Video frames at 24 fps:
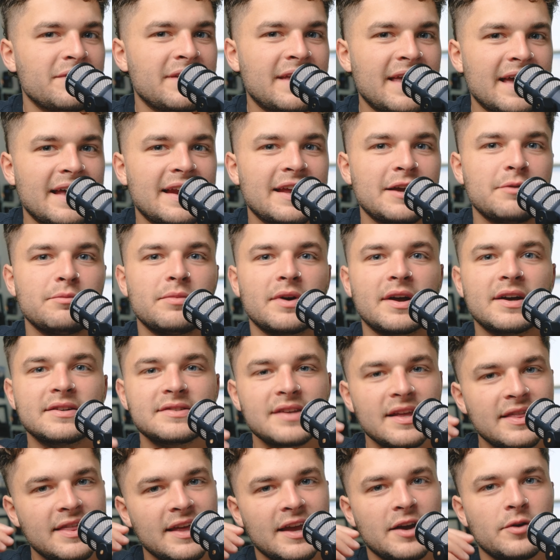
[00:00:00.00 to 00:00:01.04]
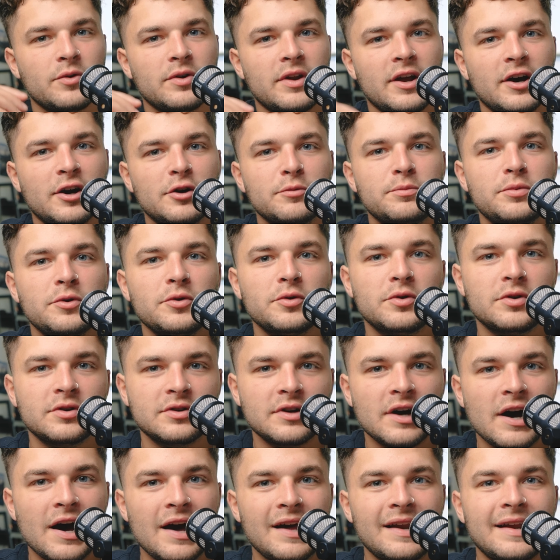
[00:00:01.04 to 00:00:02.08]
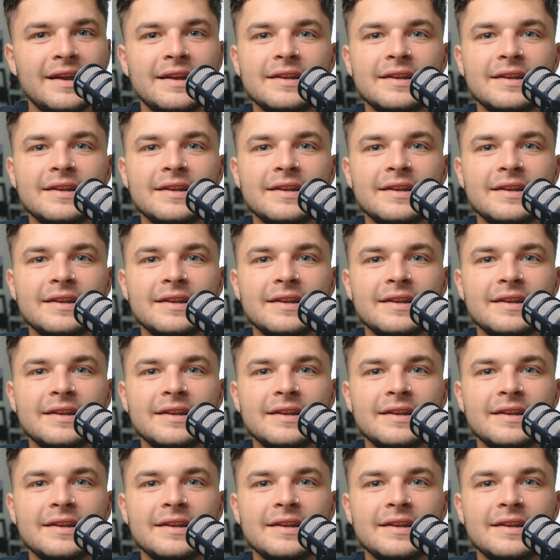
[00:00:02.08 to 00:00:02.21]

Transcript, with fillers: getting because I think it would help you a lot.